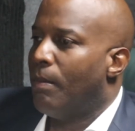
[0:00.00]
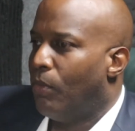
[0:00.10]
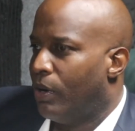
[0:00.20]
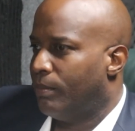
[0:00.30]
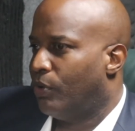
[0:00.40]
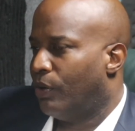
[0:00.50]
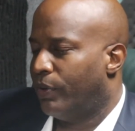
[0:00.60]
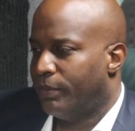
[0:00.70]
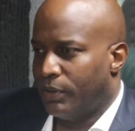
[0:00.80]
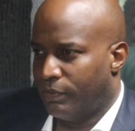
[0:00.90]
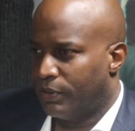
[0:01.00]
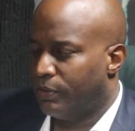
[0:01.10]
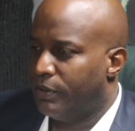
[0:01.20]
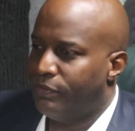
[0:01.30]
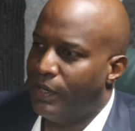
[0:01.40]
more and more women over
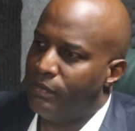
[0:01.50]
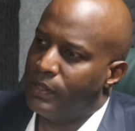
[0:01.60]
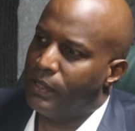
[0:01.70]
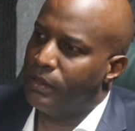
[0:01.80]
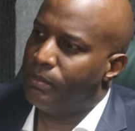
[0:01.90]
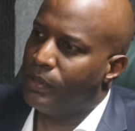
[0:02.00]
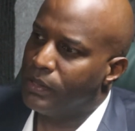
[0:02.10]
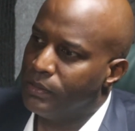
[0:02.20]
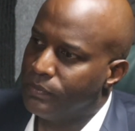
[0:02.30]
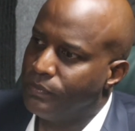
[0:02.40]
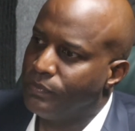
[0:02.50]
35 are getting pregnant.